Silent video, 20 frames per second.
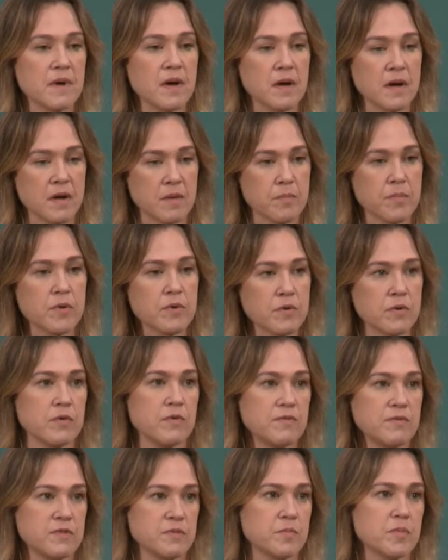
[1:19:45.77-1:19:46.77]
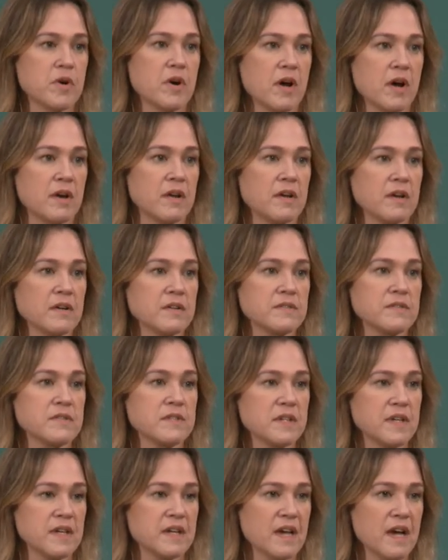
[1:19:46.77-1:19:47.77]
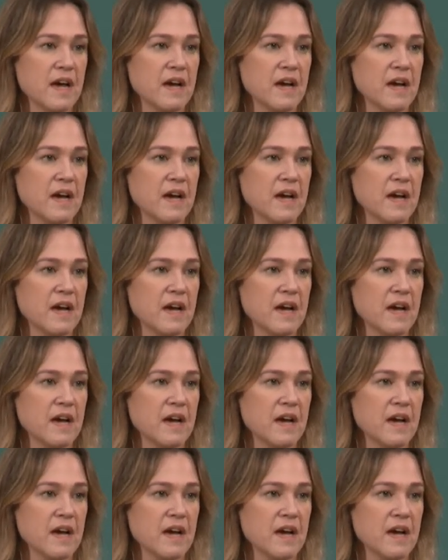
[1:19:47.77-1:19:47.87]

an approved product to get